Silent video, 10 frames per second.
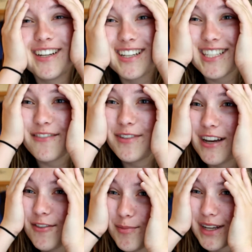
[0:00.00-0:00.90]
because I've
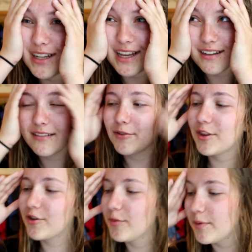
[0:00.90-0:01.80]
never been
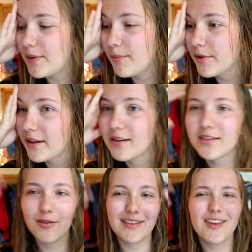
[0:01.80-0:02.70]
with a group of people that are
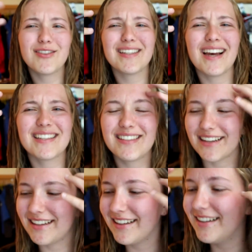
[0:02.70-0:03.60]
so
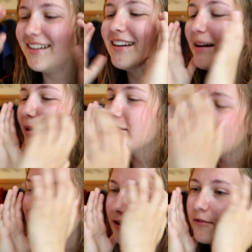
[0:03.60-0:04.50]
enthusiastic about
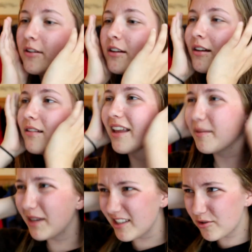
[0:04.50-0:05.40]
stuff.
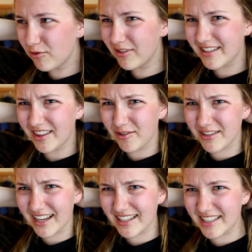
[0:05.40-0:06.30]
Like, my school's
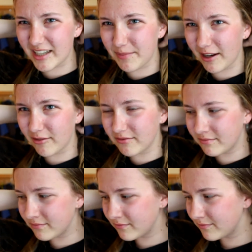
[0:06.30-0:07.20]
enthusiastic about
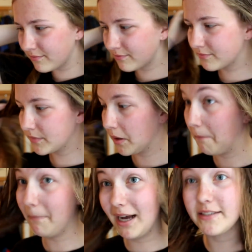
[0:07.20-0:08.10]

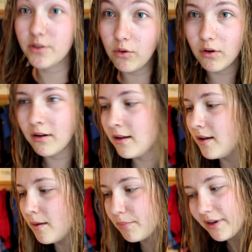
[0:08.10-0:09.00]
my school,
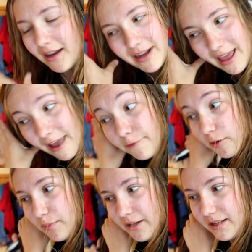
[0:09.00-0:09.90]
but not
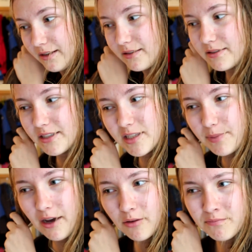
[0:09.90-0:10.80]
everybody is. It's
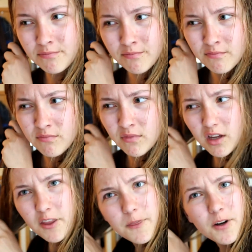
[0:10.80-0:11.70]
about
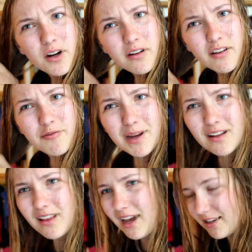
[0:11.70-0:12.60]
a third of my
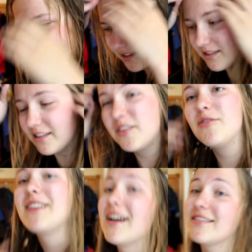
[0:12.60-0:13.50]
class is
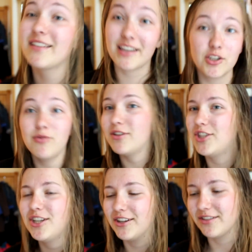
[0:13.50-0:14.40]
enthusiastic and like doing the
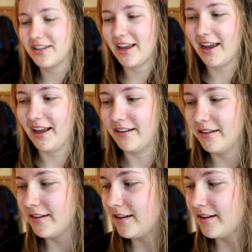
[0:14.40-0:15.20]
cheers, and